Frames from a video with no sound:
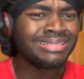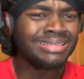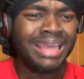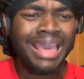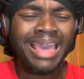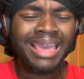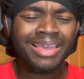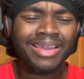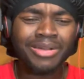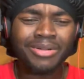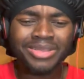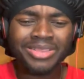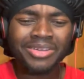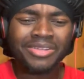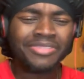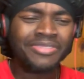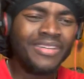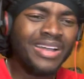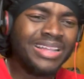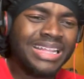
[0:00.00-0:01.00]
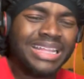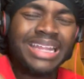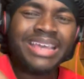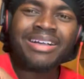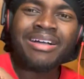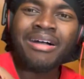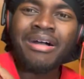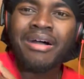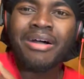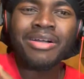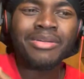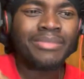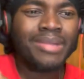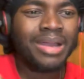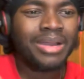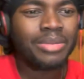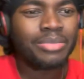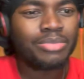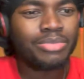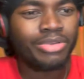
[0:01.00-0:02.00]
Hey, yo, what the fuck, that nigga on by
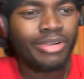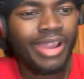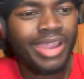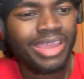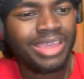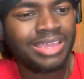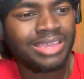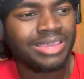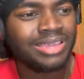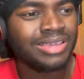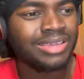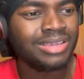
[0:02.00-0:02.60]
the break?